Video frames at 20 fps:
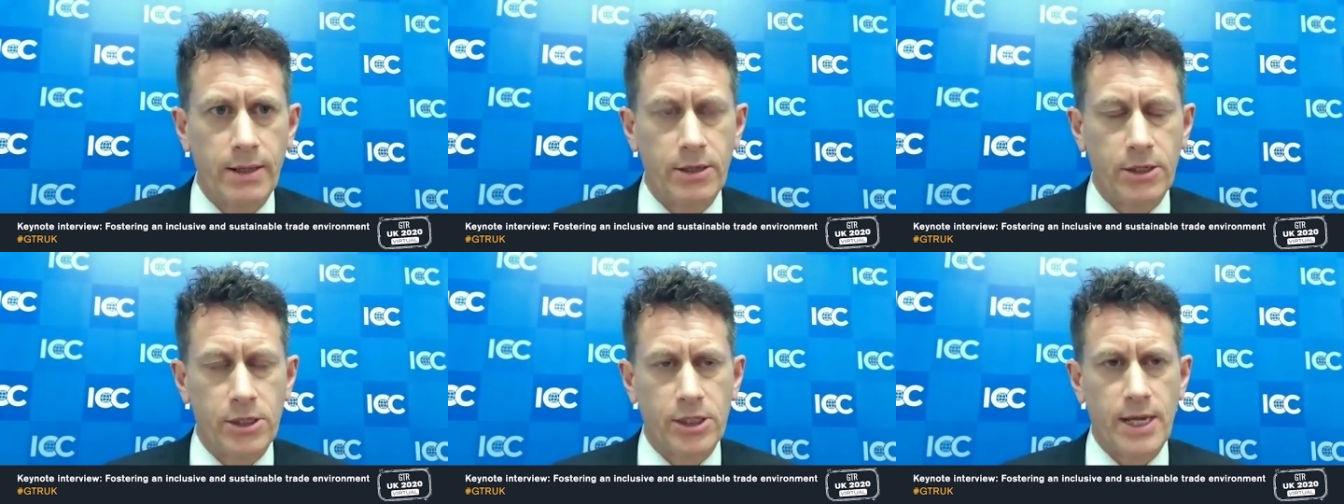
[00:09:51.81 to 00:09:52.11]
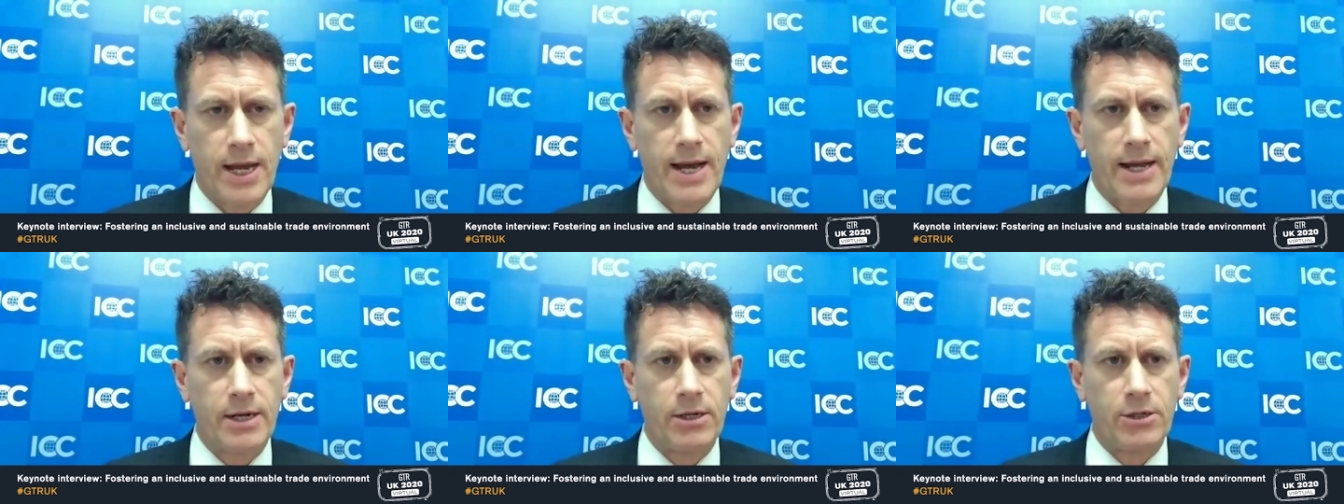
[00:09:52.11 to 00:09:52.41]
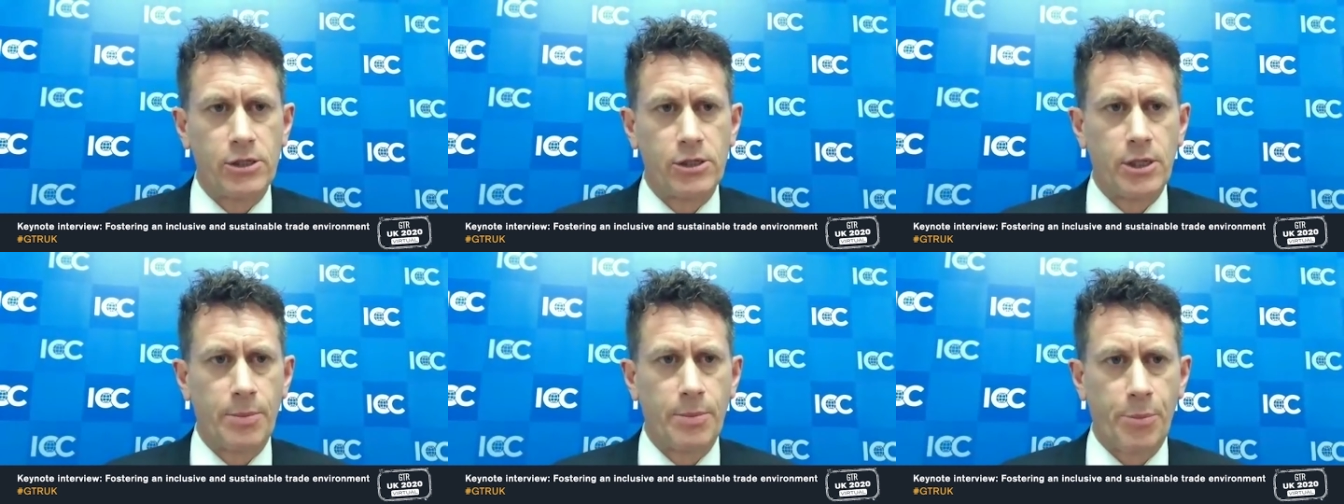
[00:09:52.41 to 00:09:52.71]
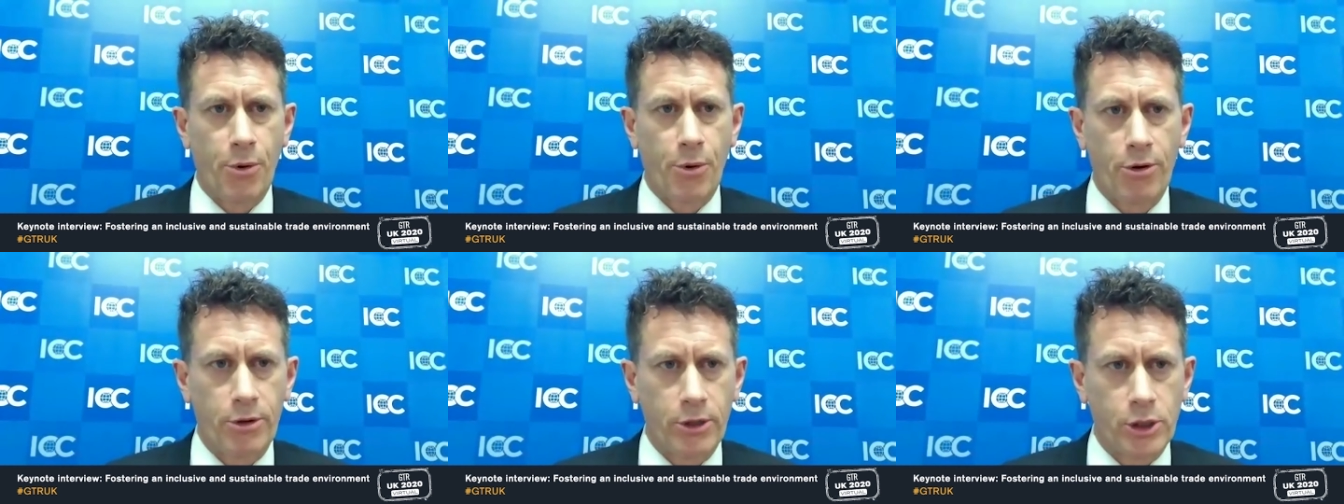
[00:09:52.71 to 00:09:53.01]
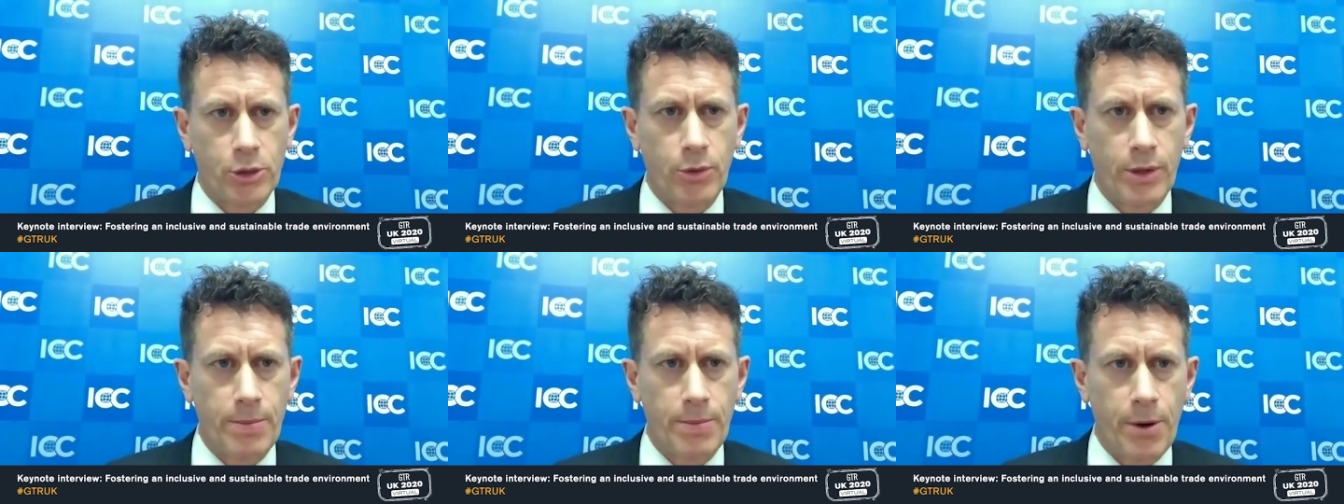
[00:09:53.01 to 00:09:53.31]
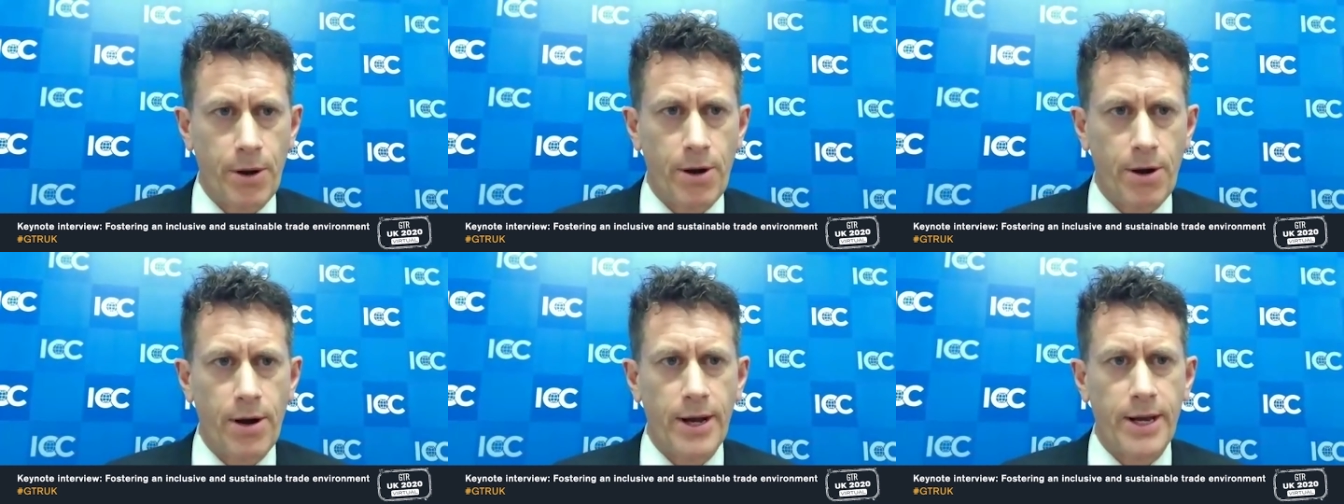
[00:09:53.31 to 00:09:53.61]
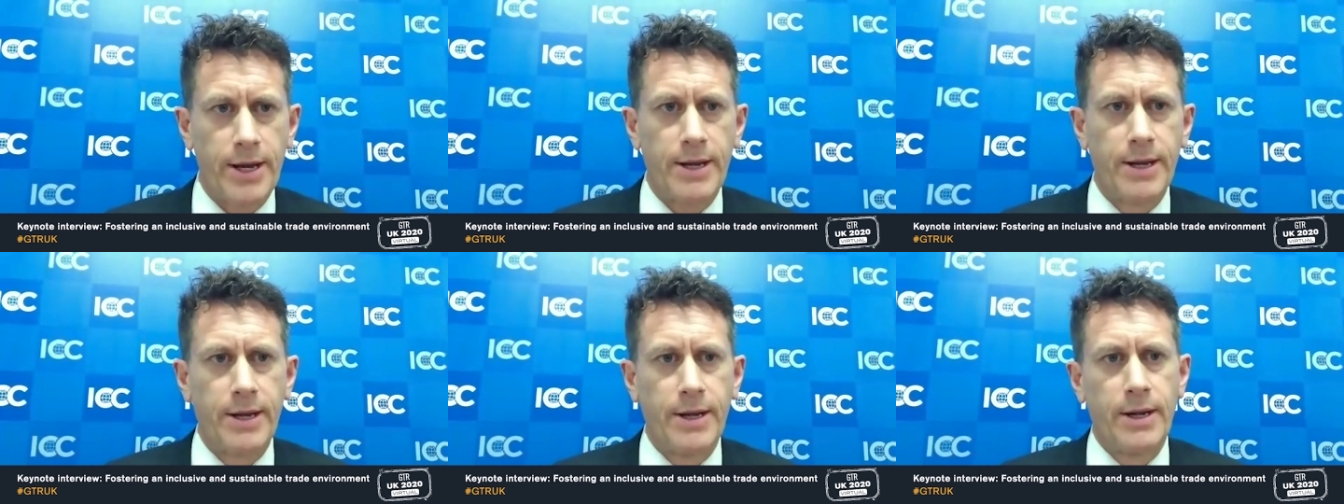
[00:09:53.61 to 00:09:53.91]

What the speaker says: the standards of the products we buy.